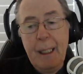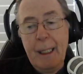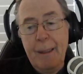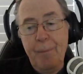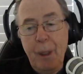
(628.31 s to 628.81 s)

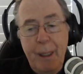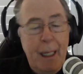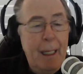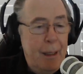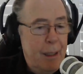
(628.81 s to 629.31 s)
I
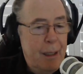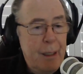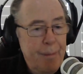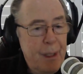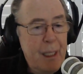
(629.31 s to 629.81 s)
had
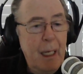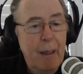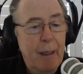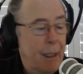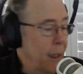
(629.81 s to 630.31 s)
this
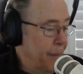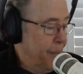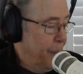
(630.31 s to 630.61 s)
silly idea.